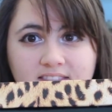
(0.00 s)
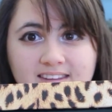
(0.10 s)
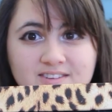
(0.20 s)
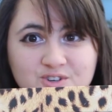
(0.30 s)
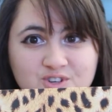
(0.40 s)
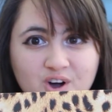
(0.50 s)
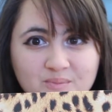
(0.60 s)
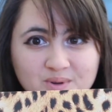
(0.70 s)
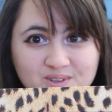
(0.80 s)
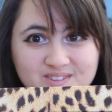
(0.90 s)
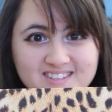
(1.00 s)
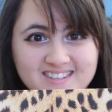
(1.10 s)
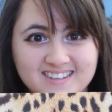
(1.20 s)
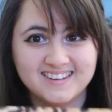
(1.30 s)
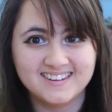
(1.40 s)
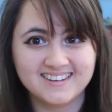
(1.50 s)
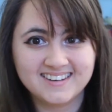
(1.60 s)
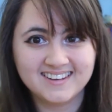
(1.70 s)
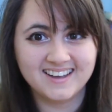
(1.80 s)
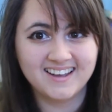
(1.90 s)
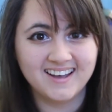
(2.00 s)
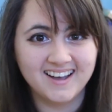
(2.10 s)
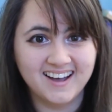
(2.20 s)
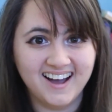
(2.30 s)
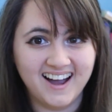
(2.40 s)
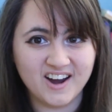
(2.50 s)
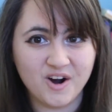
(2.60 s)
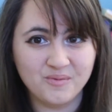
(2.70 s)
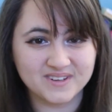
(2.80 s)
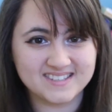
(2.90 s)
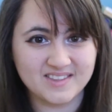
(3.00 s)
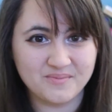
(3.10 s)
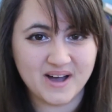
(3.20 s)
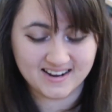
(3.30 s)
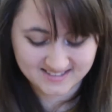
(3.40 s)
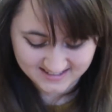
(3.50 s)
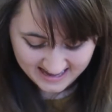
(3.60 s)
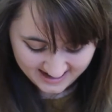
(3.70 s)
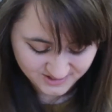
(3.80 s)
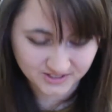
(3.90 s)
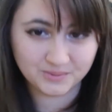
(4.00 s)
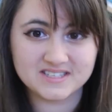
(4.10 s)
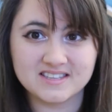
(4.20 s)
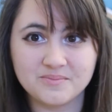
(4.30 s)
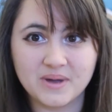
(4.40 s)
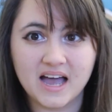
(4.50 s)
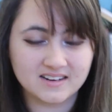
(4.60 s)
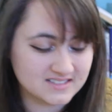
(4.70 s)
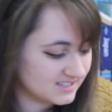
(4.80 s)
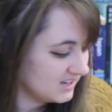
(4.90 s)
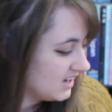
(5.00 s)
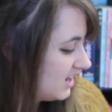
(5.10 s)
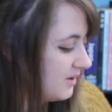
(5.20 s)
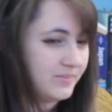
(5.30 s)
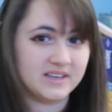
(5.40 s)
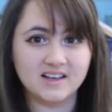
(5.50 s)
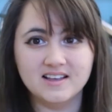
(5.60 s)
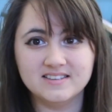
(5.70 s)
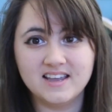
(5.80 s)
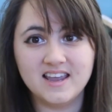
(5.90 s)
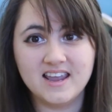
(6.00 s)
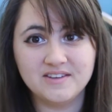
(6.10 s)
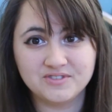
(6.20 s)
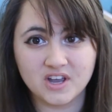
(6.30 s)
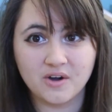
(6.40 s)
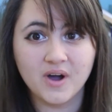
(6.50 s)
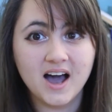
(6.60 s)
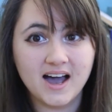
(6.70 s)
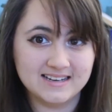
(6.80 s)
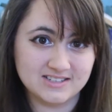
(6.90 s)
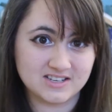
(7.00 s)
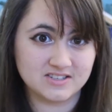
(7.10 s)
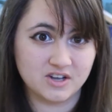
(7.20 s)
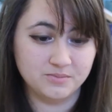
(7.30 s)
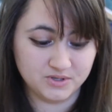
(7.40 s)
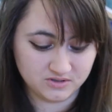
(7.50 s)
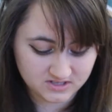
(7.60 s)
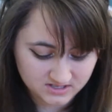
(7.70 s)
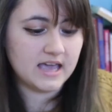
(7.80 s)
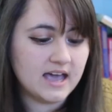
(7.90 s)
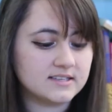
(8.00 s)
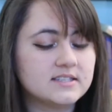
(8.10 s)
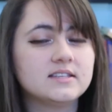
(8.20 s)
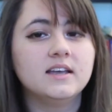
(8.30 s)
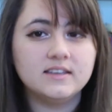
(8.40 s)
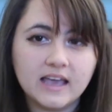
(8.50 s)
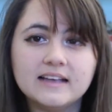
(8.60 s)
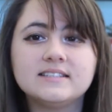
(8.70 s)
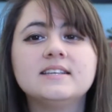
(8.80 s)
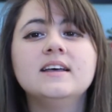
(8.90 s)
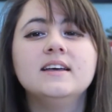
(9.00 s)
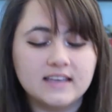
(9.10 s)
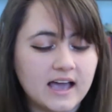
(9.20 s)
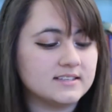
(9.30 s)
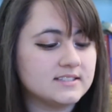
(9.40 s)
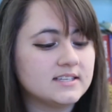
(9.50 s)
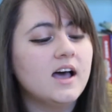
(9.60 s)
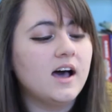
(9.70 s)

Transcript: these are tall boots. I hope what's in the box is actually what's in the box. Because if so, I just got tall boots. Yes, yes, yes,